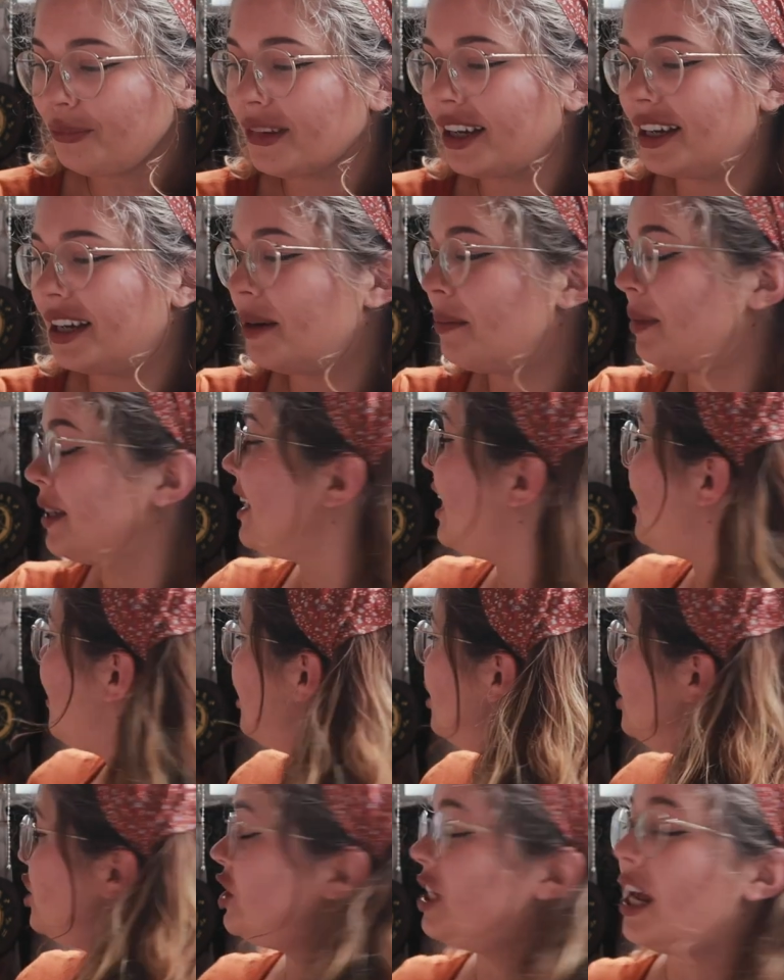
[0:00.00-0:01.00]
But yeah,
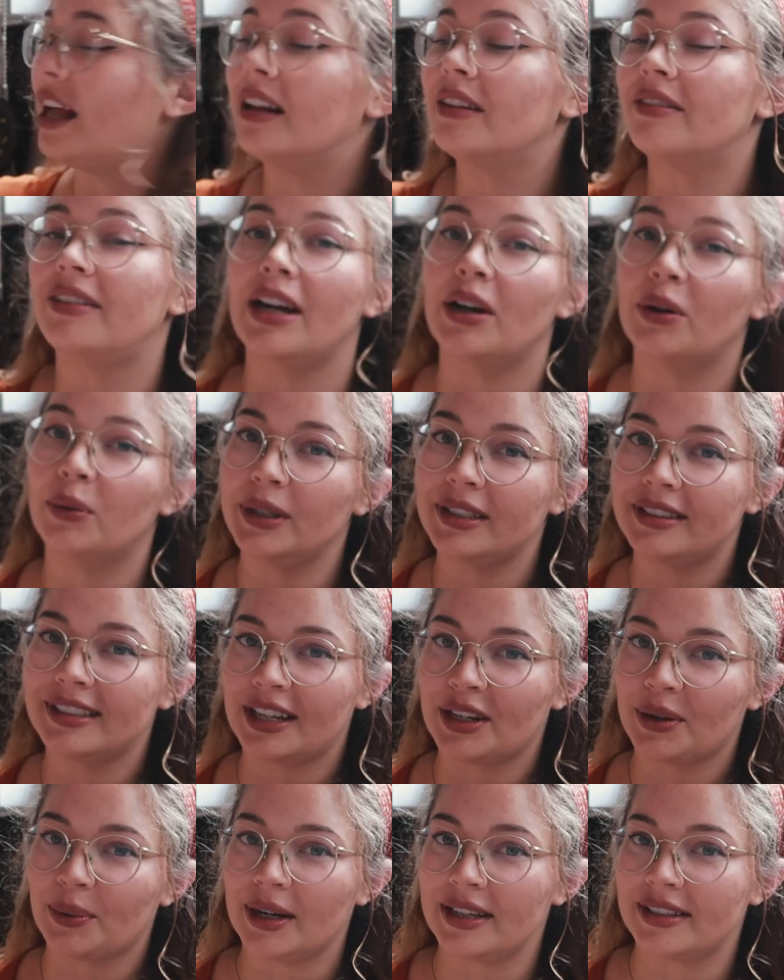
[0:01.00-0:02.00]
this shelf, I always
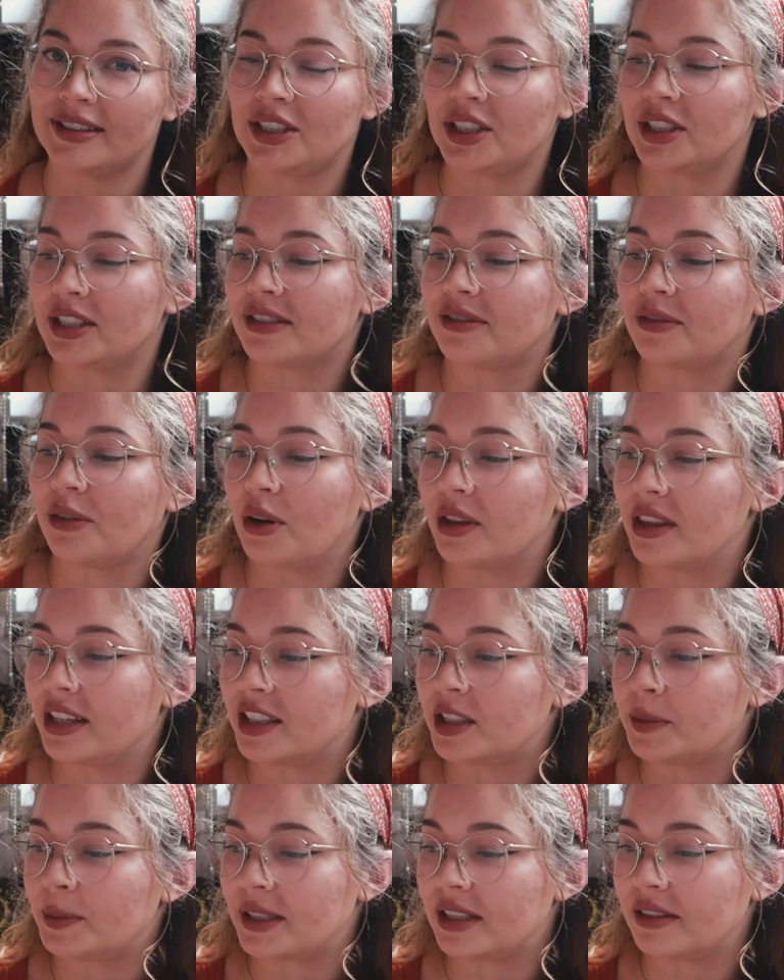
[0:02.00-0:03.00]
get questions for
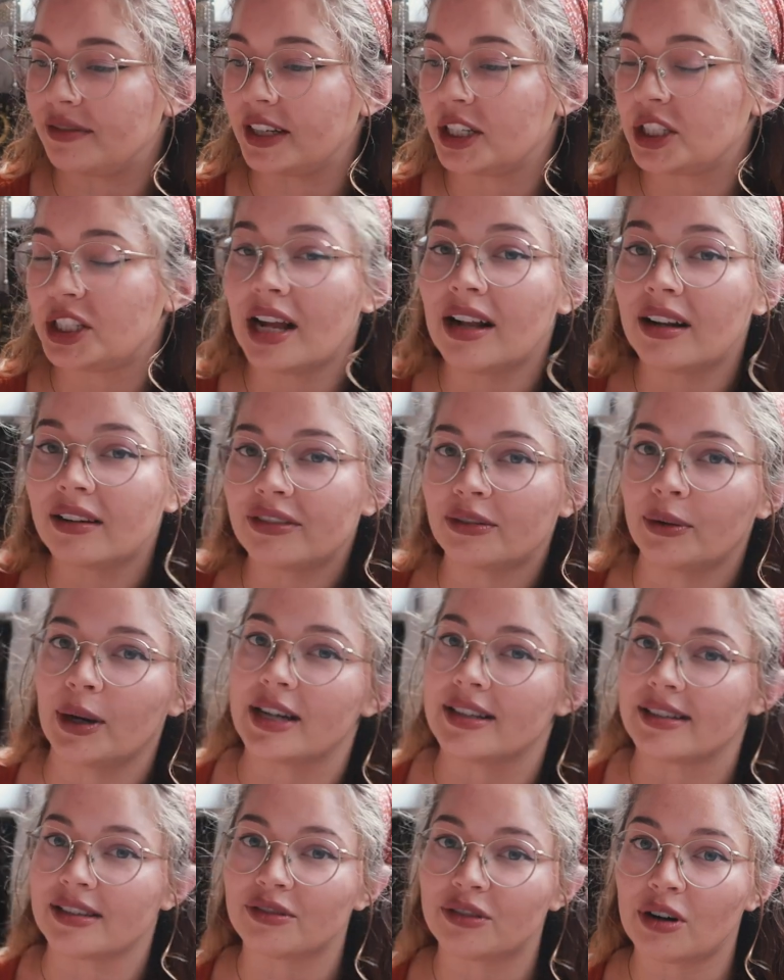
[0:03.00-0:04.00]
this specific shelf.
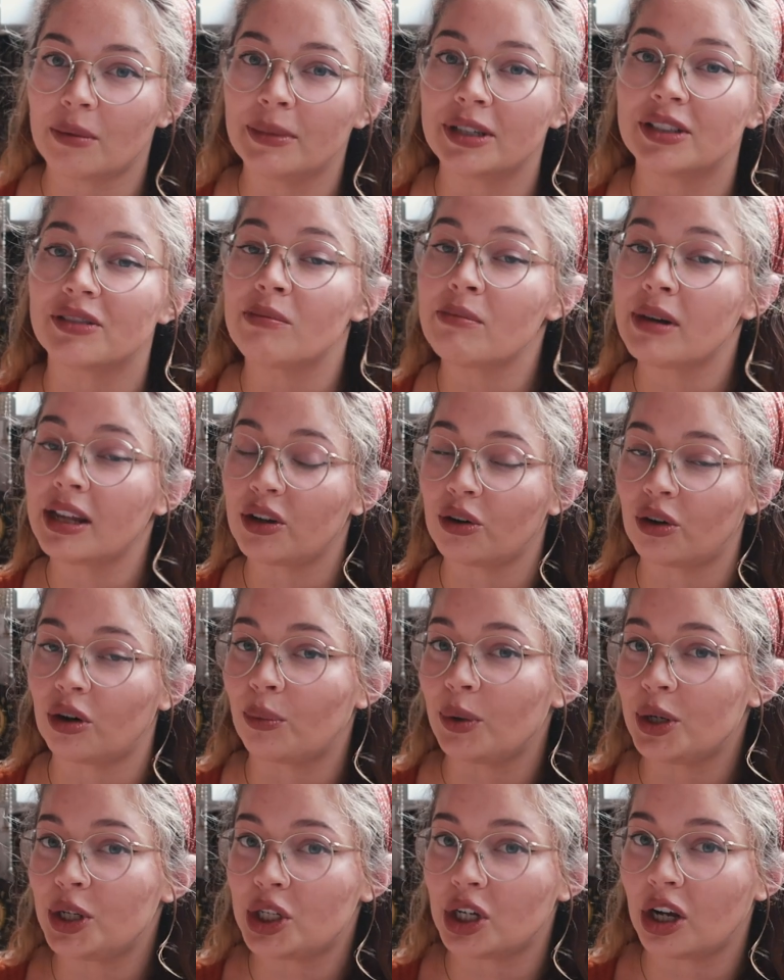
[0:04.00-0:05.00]
Where is it from? It's from
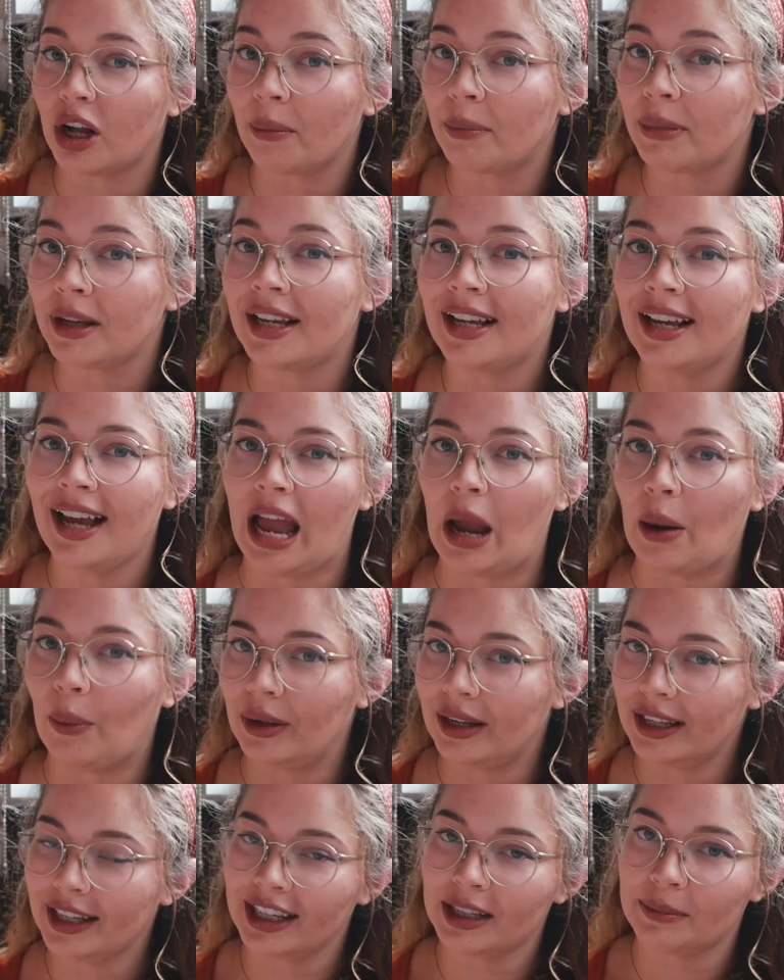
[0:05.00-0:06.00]
Pandora Witch Shop. I
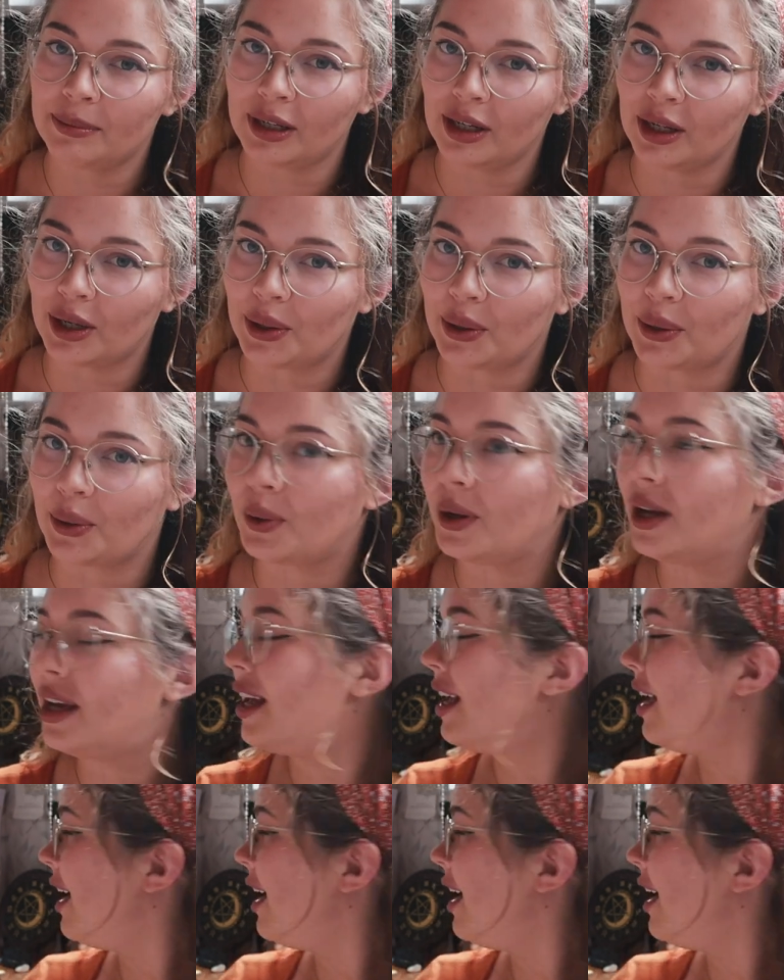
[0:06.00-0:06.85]
will link it below.